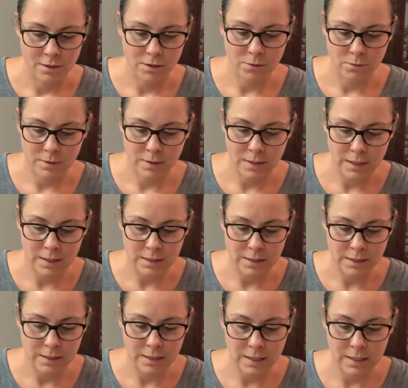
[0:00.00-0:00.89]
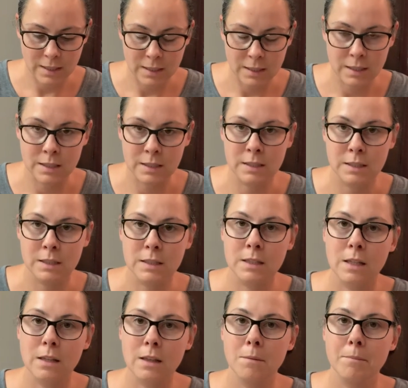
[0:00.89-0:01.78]
So this is
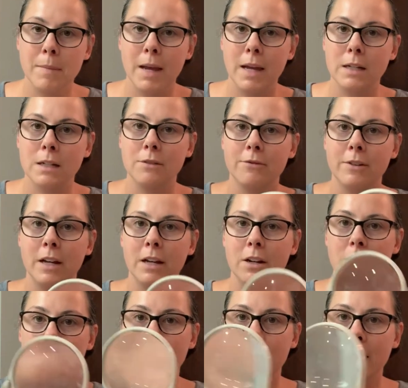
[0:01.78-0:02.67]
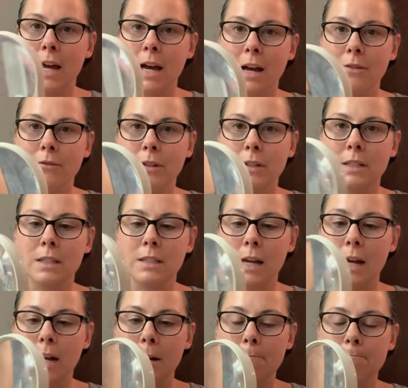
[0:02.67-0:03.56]
the magnifier I have. It's
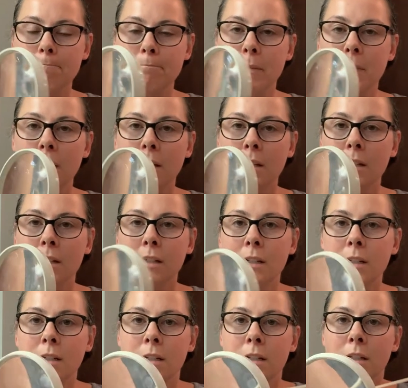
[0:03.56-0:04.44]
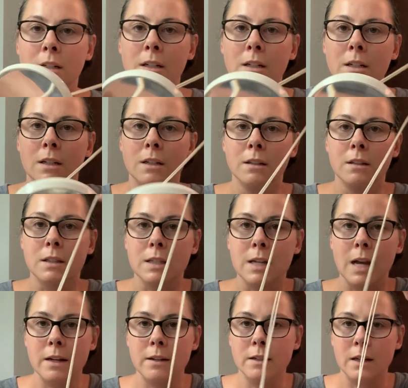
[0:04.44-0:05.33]
um, this
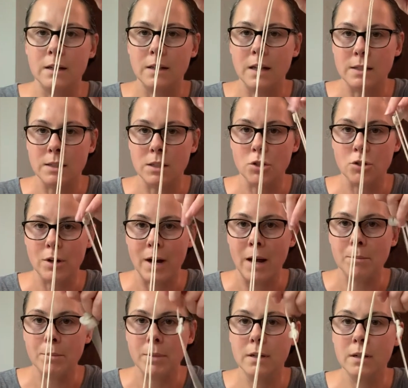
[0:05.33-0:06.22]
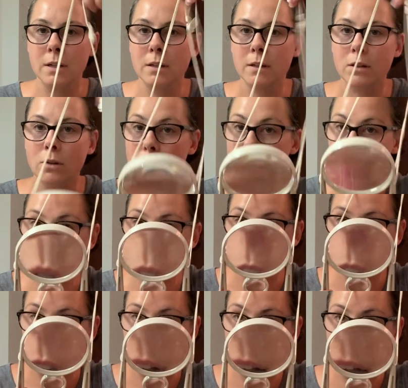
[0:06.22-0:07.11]
kind that has a strap that goes over
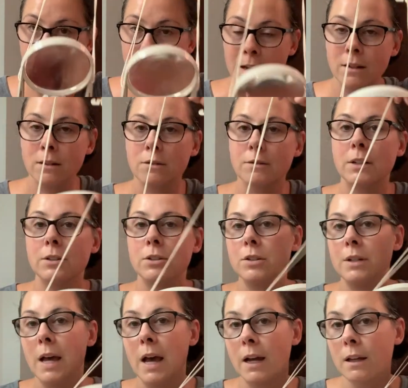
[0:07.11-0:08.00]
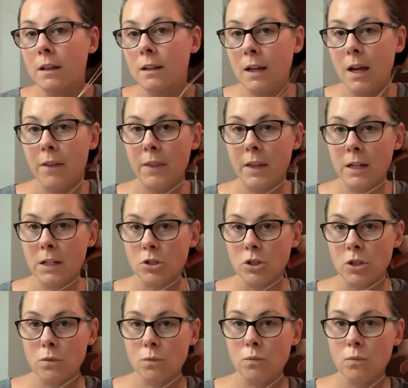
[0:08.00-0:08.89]
your head, around your neck, and then it
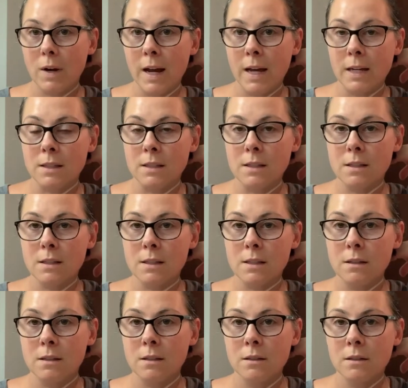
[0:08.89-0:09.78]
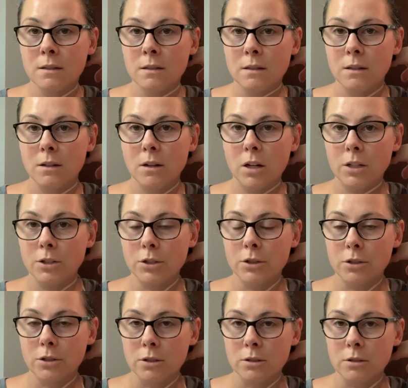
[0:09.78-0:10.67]
just rests on
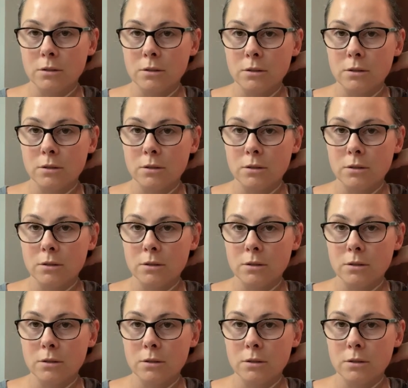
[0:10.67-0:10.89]
your